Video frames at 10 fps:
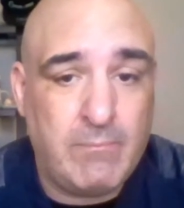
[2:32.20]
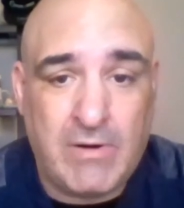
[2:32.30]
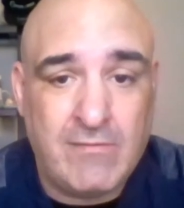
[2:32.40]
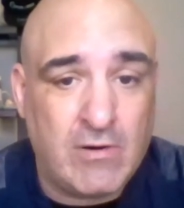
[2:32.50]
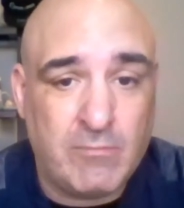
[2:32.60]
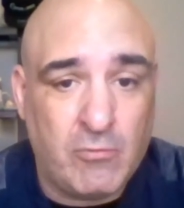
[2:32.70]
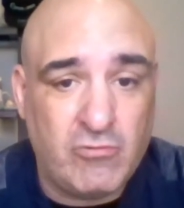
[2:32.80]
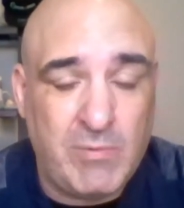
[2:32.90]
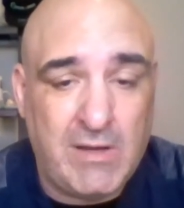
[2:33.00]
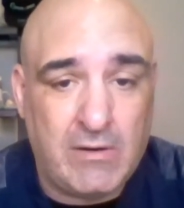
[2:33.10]
Braves aren't supposed
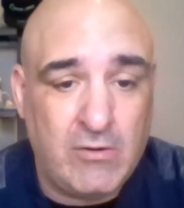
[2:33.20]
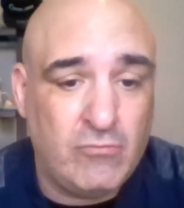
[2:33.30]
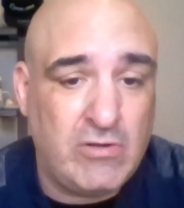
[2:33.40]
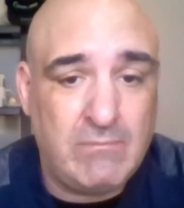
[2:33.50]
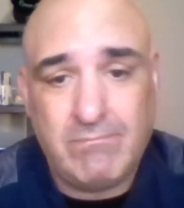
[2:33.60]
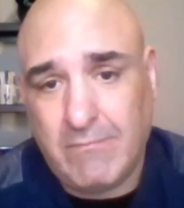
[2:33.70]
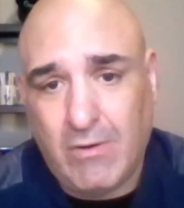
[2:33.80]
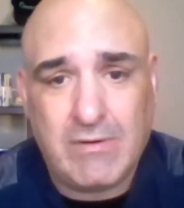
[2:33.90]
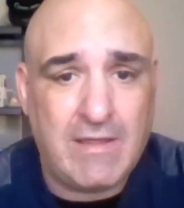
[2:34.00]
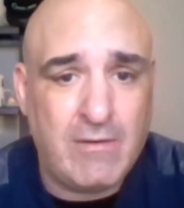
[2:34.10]
to be here. Houston,
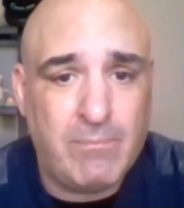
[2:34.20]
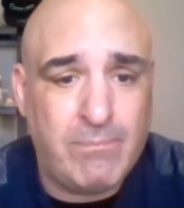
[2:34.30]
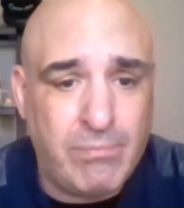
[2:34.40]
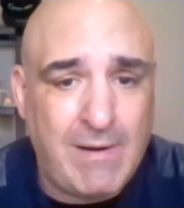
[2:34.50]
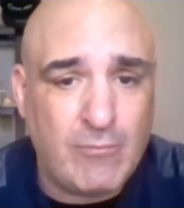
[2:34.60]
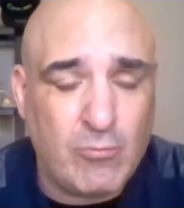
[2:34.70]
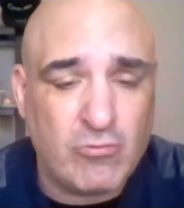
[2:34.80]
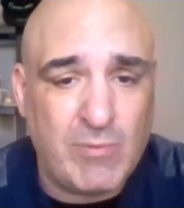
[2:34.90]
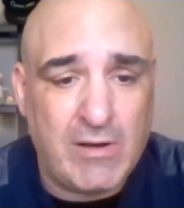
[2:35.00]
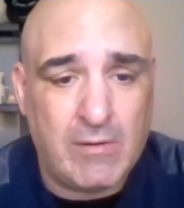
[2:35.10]
okay, they're probably
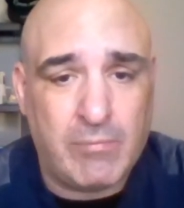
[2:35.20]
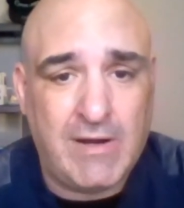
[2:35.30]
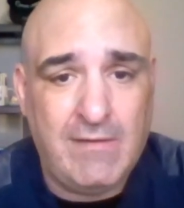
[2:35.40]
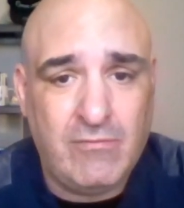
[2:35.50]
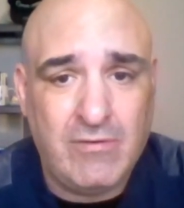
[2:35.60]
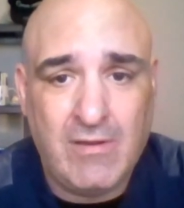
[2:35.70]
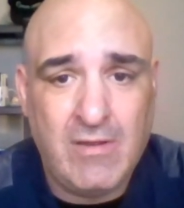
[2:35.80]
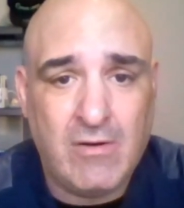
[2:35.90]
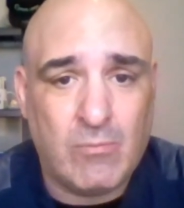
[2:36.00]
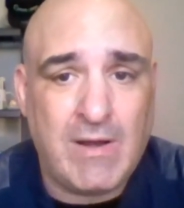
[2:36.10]
supposed to be here. Braves
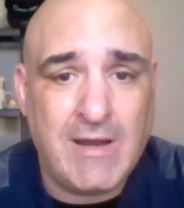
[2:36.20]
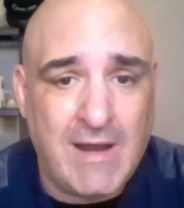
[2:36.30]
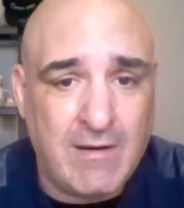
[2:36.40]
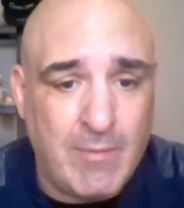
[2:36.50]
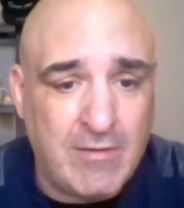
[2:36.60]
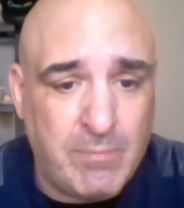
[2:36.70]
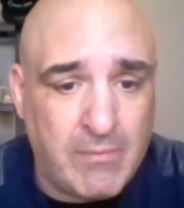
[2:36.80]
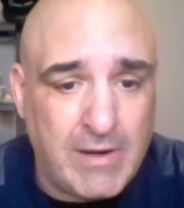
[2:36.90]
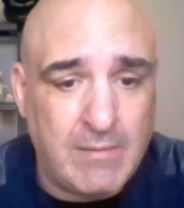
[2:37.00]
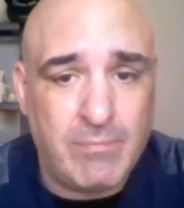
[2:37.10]
raining on everybody's
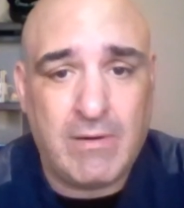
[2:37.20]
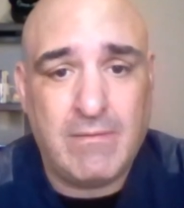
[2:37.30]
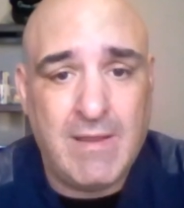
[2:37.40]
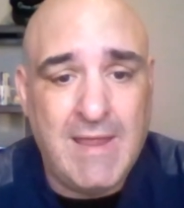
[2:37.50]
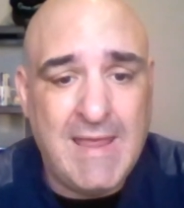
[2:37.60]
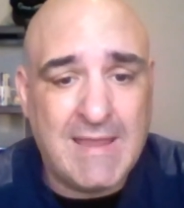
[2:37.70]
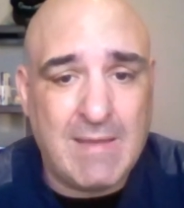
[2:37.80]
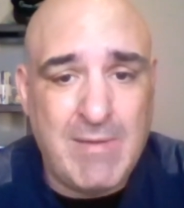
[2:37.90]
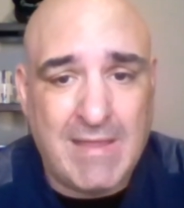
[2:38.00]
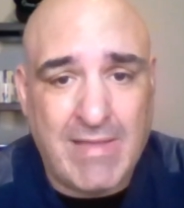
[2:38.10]
parade, but
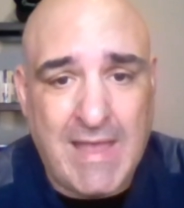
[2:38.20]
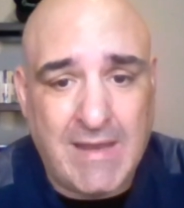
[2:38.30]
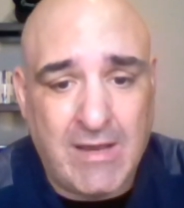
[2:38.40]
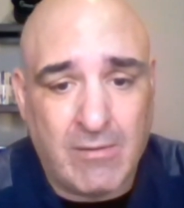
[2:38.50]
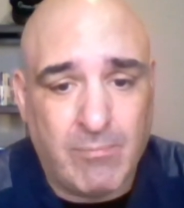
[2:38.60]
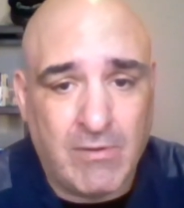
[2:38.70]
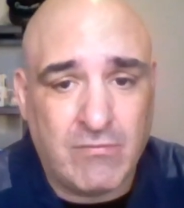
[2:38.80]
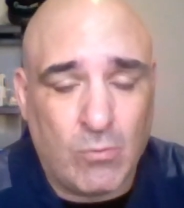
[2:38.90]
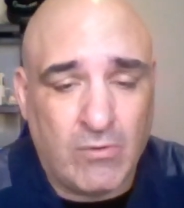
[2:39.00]
give me Atlanta here plus the